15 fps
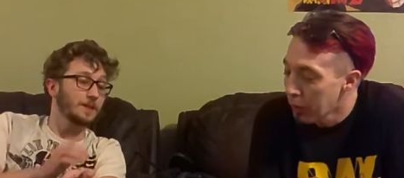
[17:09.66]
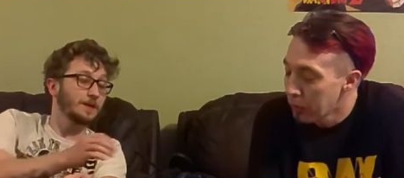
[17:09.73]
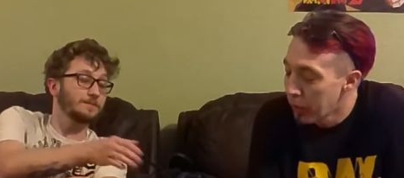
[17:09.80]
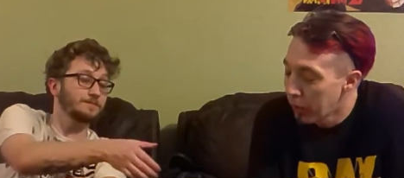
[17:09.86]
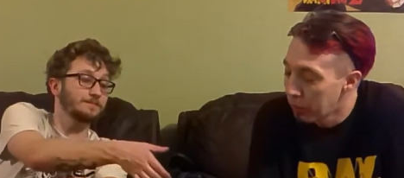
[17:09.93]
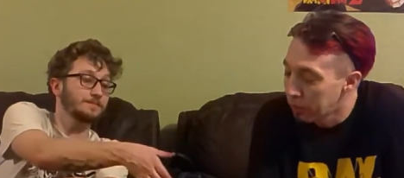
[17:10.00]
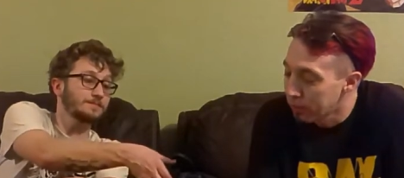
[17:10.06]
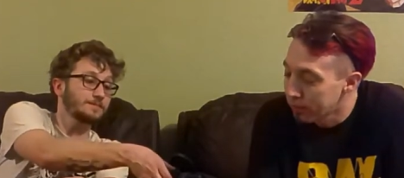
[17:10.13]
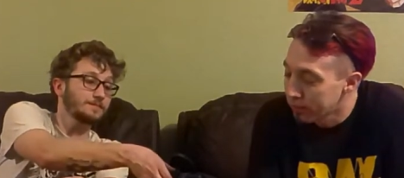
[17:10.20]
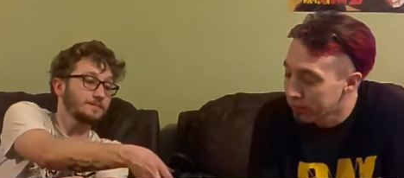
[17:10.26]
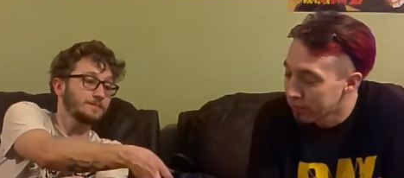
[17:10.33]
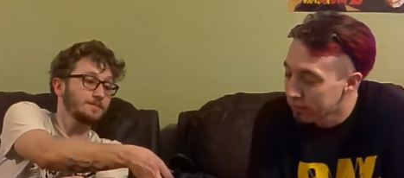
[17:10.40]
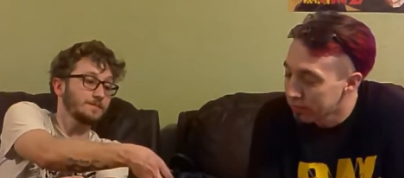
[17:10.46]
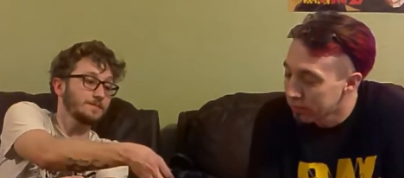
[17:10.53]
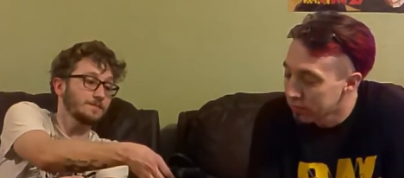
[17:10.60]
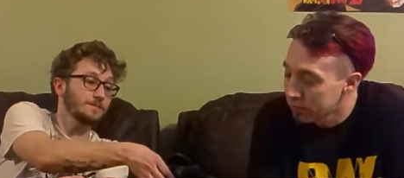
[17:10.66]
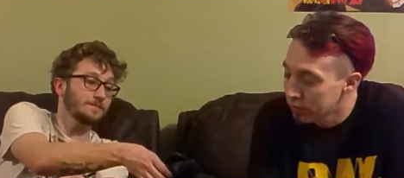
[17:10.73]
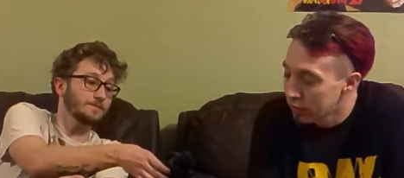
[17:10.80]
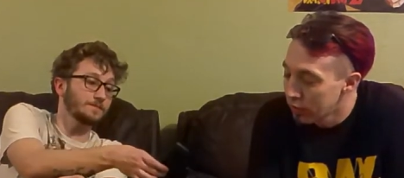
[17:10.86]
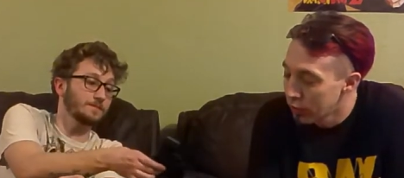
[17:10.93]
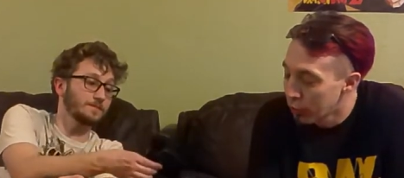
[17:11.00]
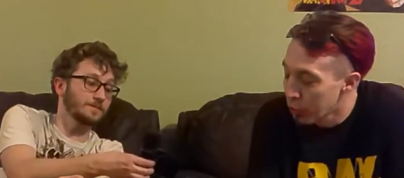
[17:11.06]
Speaker 1: mean,
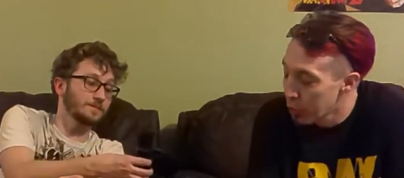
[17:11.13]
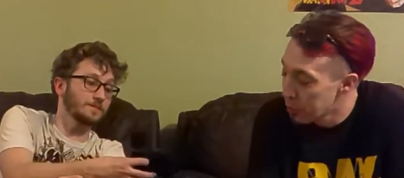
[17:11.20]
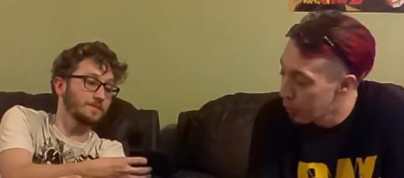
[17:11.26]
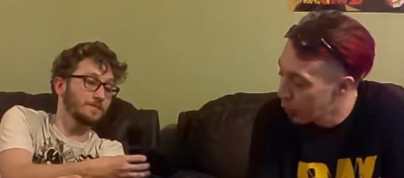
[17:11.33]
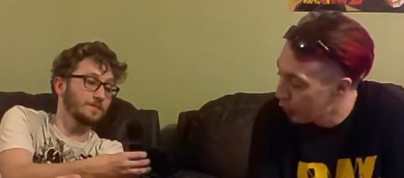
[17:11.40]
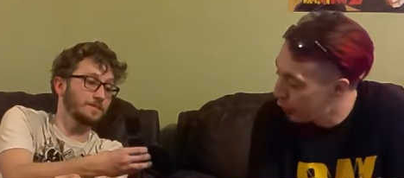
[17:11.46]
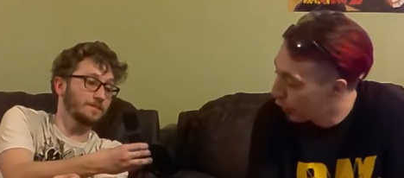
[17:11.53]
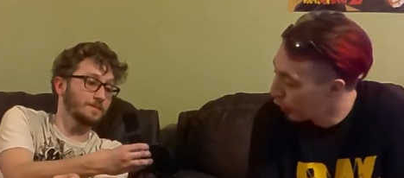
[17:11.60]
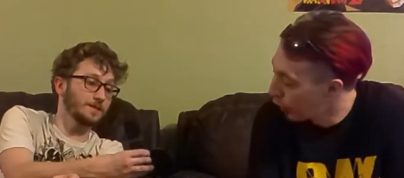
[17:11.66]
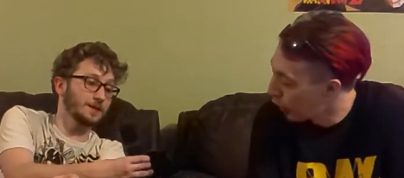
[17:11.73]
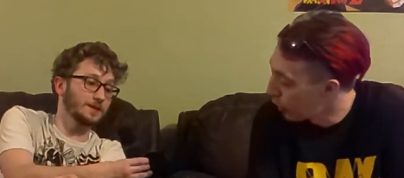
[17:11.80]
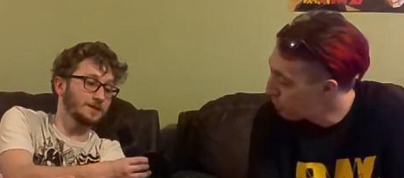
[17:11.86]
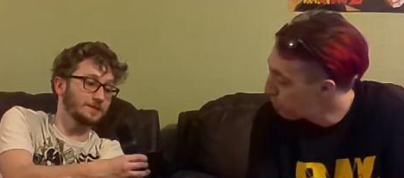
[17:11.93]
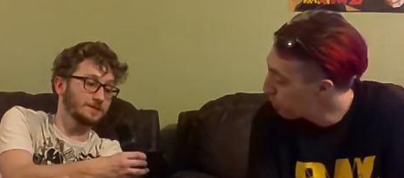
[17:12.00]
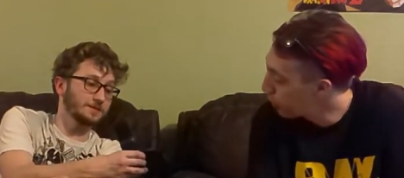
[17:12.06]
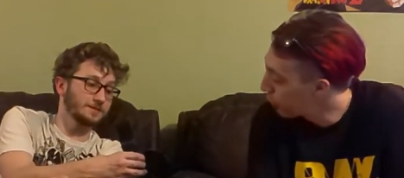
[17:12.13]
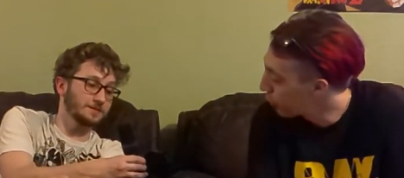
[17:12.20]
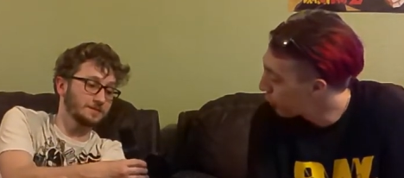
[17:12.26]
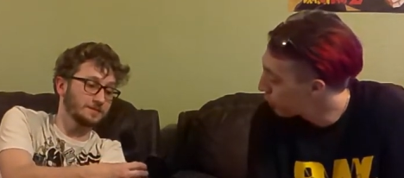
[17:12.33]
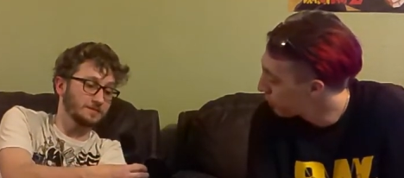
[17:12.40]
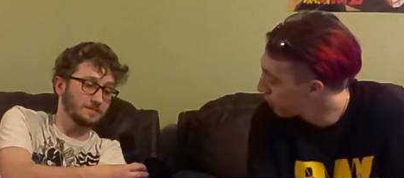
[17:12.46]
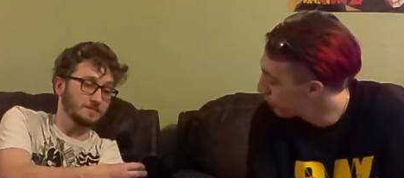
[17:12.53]
remove the lumps.
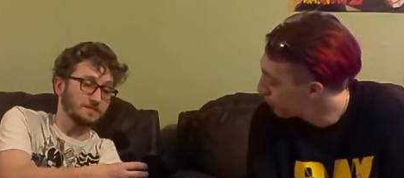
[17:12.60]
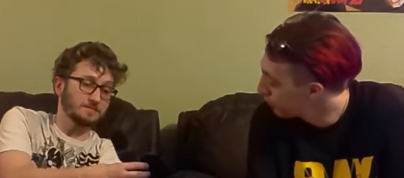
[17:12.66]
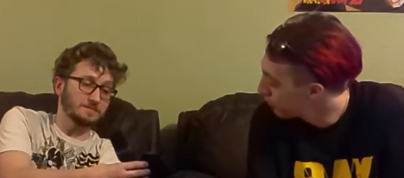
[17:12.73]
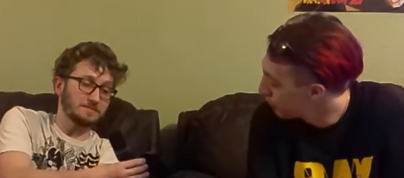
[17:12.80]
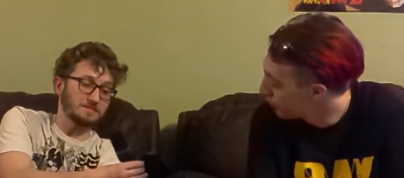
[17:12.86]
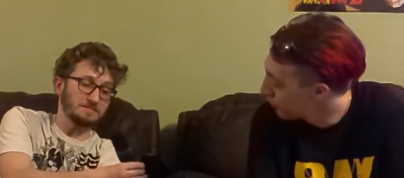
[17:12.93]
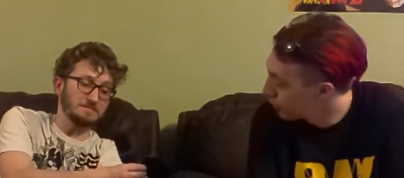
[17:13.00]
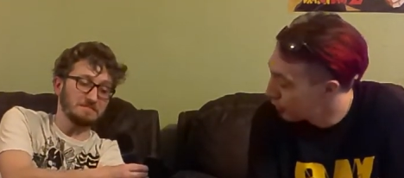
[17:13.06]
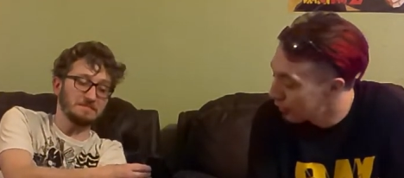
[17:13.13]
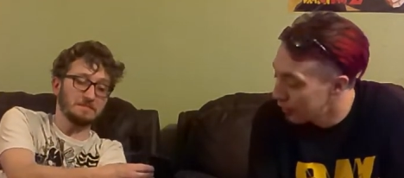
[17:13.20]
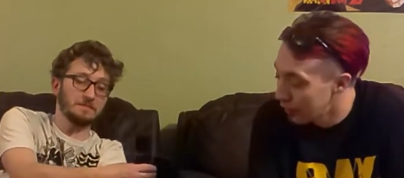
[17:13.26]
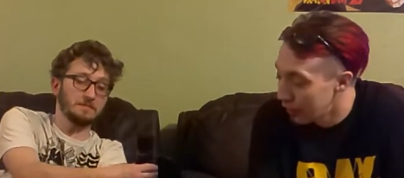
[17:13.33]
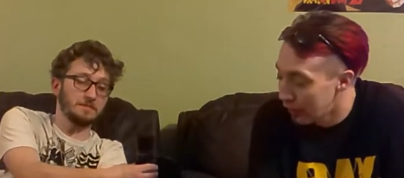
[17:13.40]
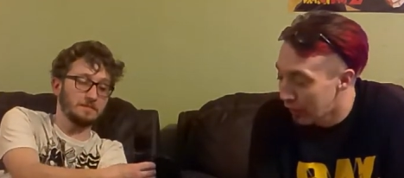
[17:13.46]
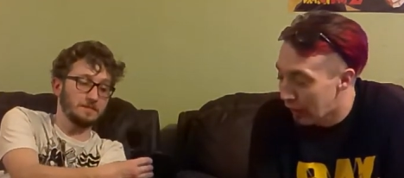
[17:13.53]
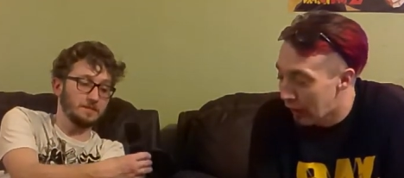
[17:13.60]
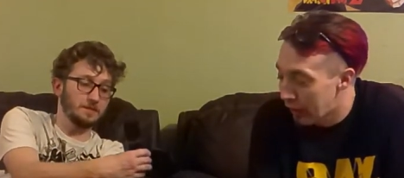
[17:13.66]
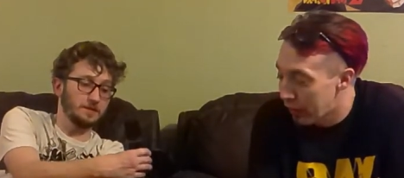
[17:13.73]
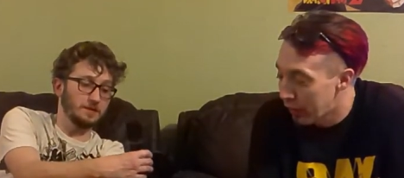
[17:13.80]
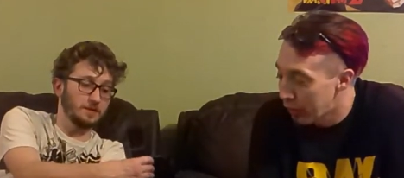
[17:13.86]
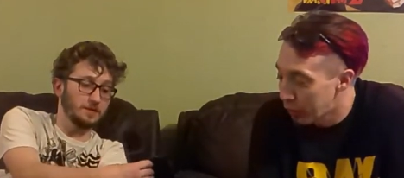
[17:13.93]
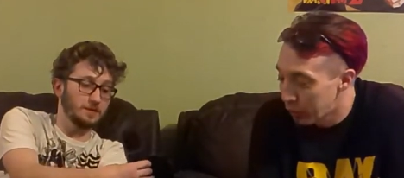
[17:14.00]
I
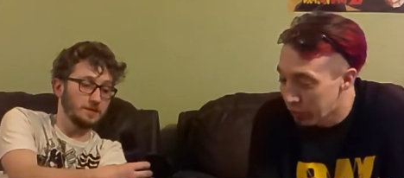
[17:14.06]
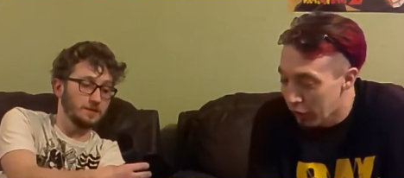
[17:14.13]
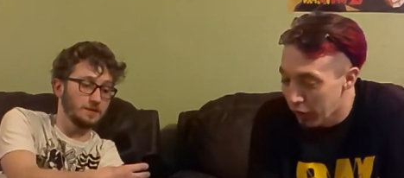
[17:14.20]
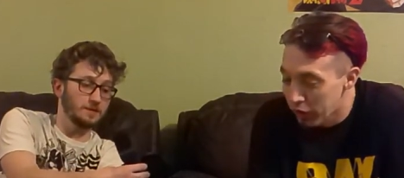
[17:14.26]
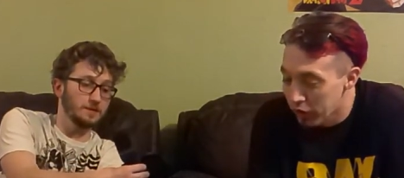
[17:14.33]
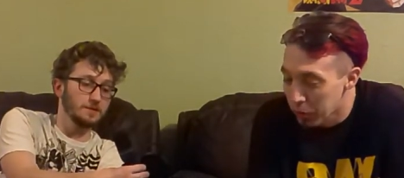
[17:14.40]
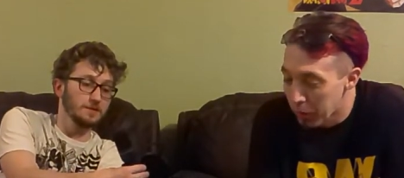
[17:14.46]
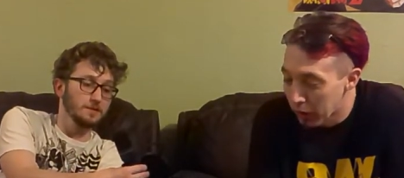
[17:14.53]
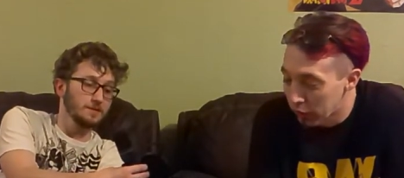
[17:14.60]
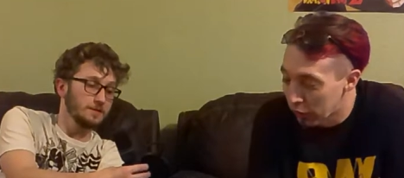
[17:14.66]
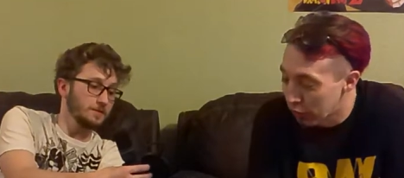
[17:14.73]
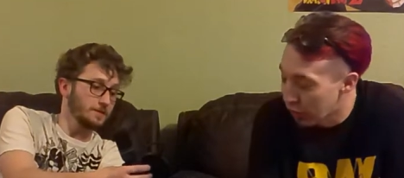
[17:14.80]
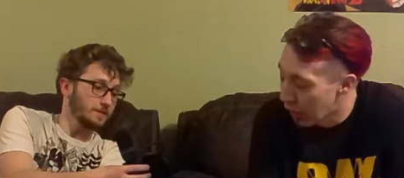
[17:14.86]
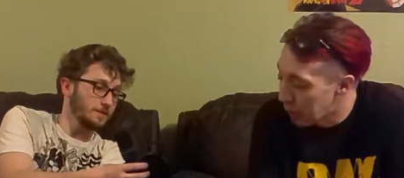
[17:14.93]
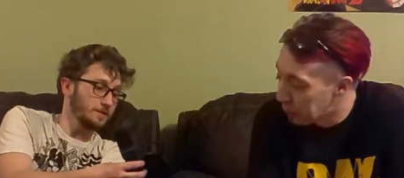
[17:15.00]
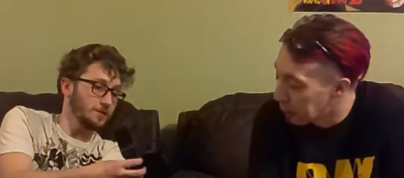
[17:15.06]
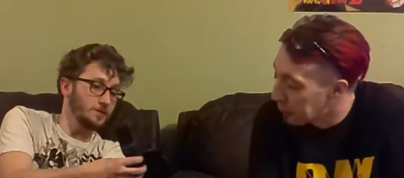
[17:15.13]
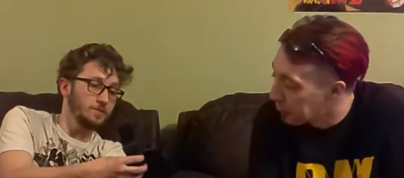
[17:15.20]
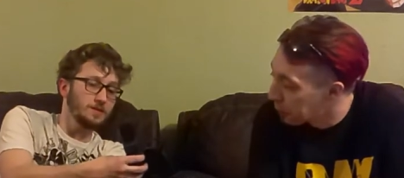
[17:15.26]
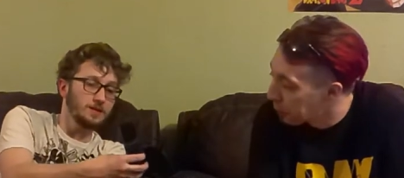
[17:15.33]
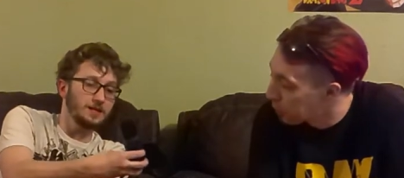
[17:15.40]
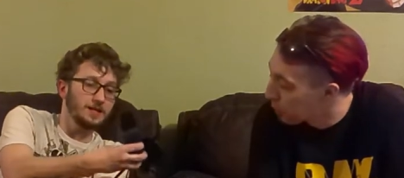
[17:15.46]
think it would taste the same. You
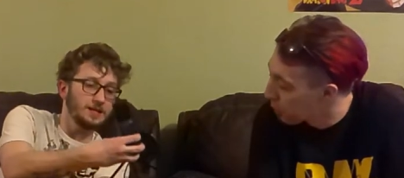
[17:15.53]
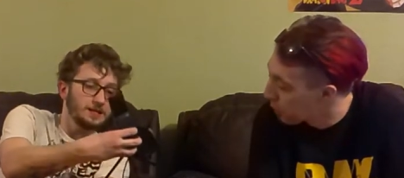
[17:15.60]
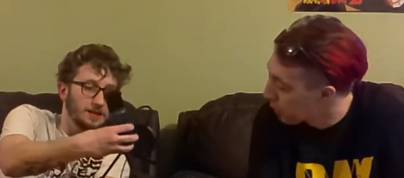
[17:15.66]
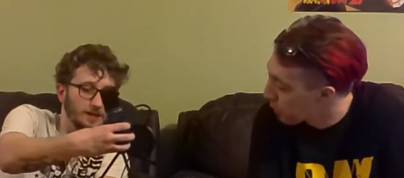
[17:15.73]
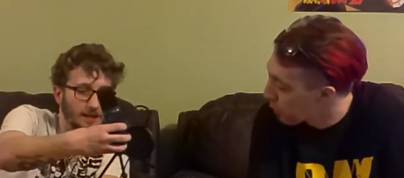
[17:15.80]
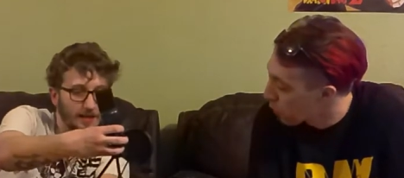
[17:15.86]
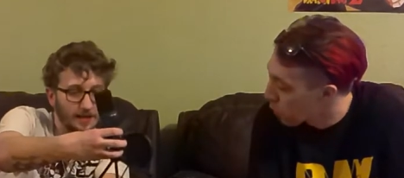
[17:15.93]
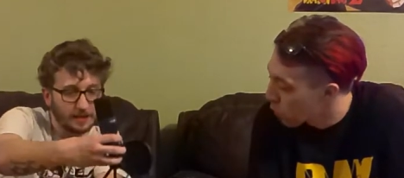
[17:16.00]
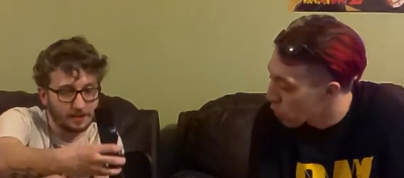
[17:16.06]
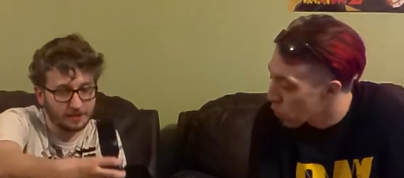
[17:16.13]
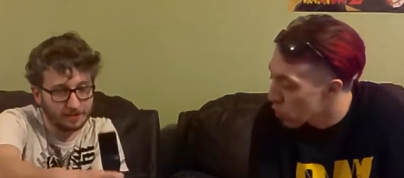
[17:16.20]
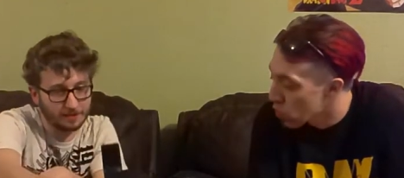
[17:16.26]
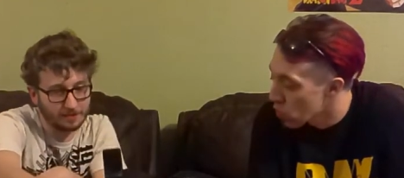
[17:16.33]
would need to, like,